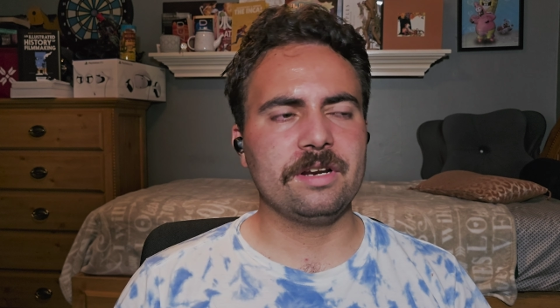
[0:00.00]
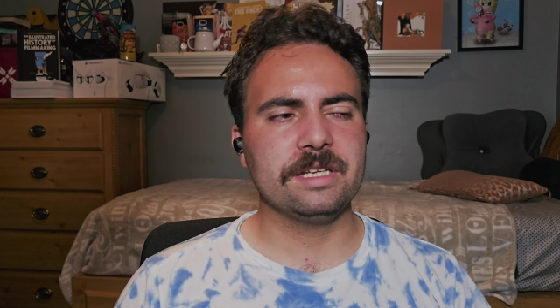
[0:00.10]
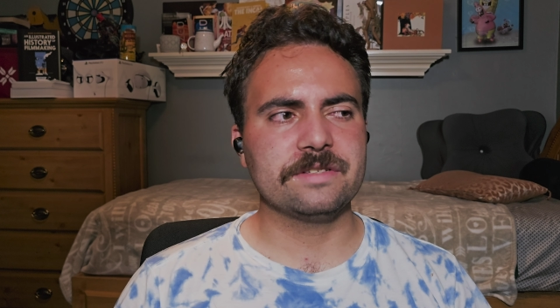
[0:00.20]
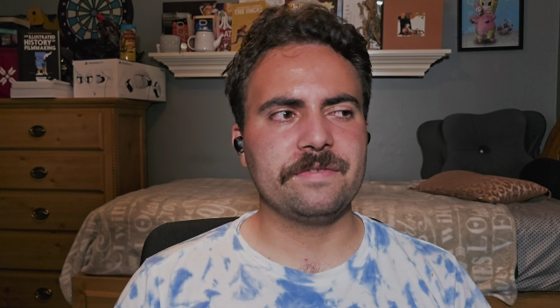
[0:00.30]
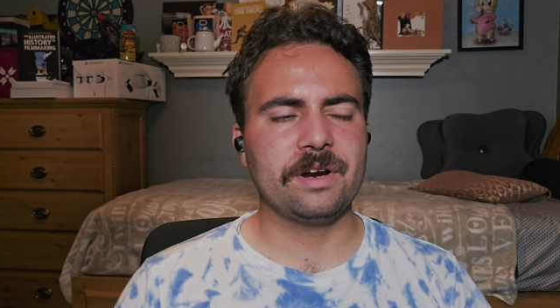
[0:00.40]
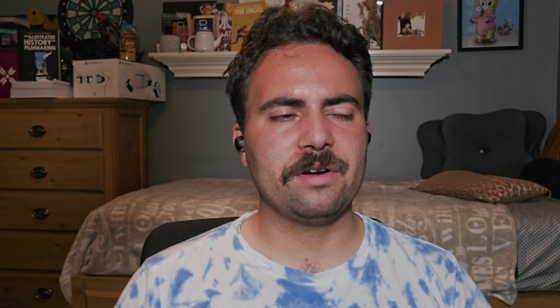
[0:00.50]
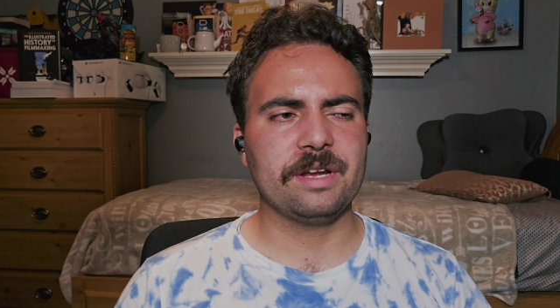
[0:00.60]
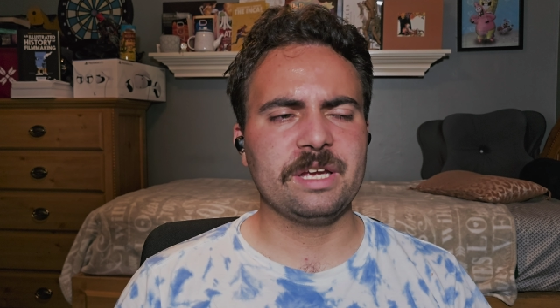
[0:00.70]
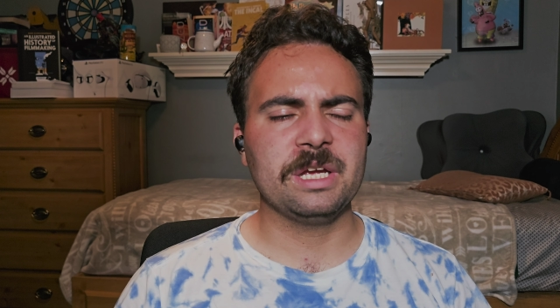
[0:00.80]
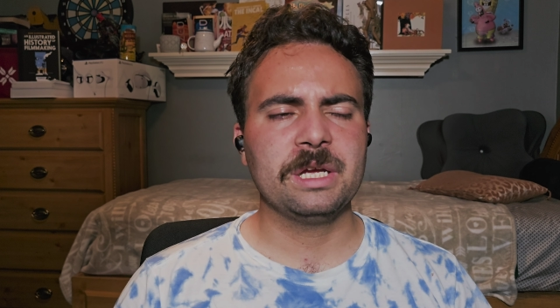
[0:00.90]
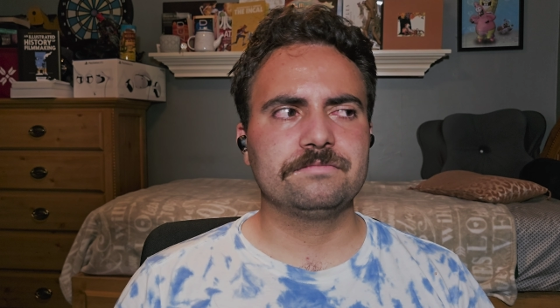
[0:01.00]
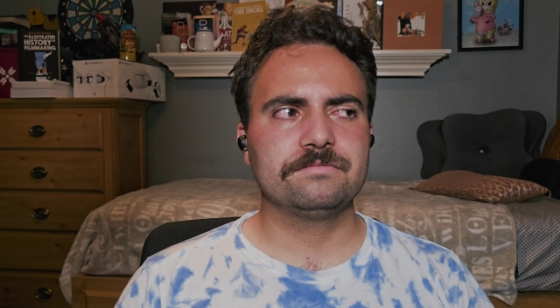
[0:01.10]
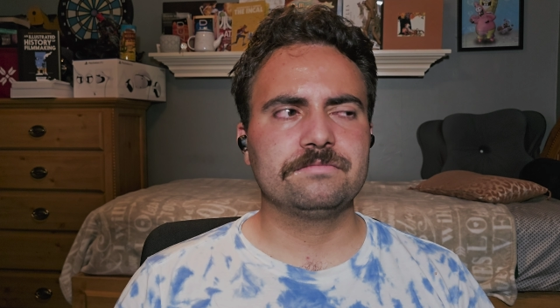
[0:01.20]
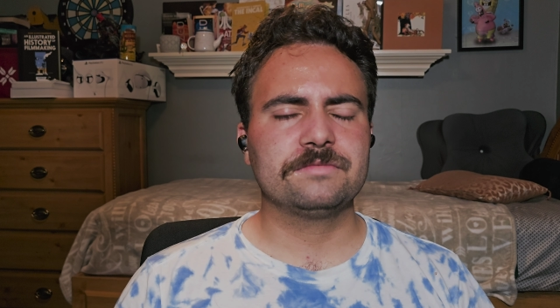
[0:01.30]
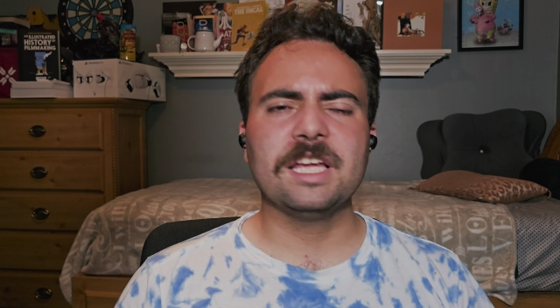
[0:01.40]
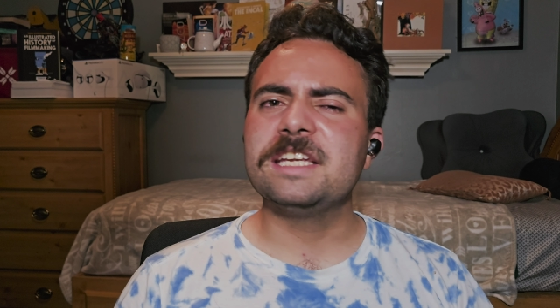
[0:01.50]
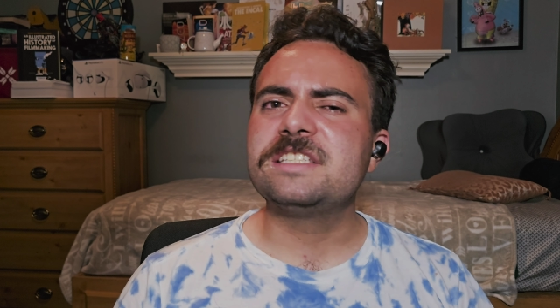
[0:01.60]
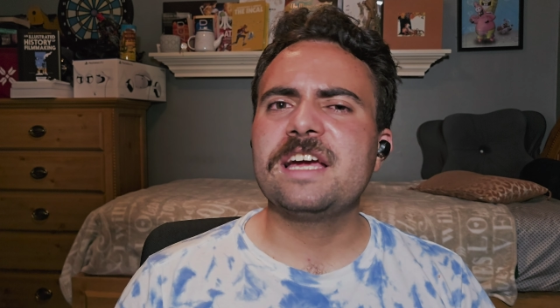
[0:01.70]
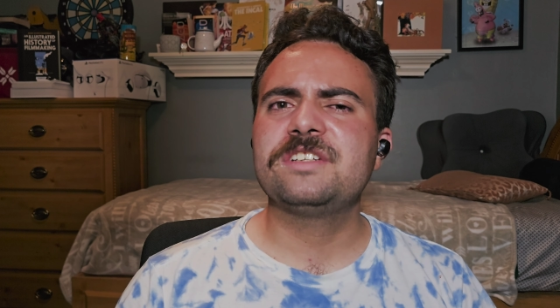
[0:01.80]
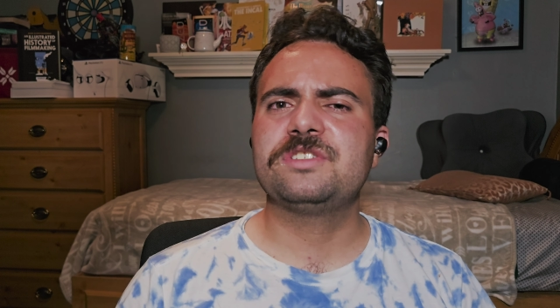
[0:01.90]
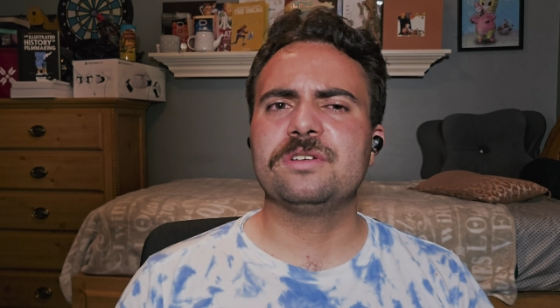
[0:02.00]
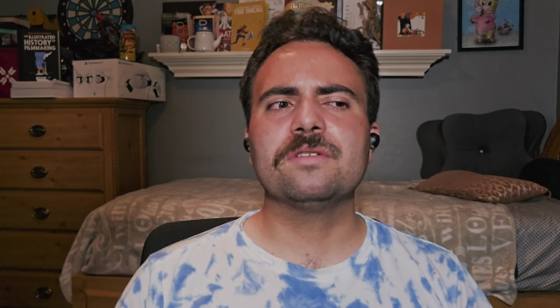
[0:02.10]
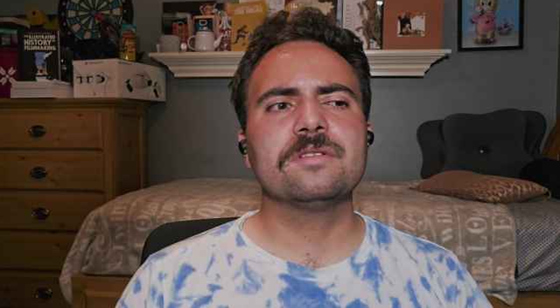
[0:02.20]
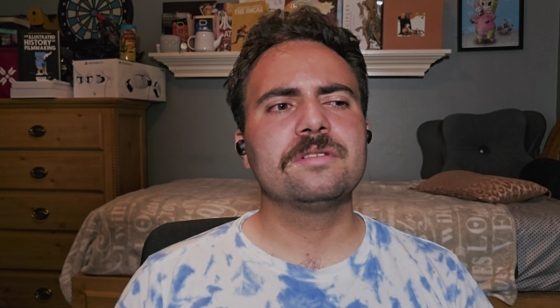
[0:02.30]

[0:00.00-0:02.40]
It's very intentional.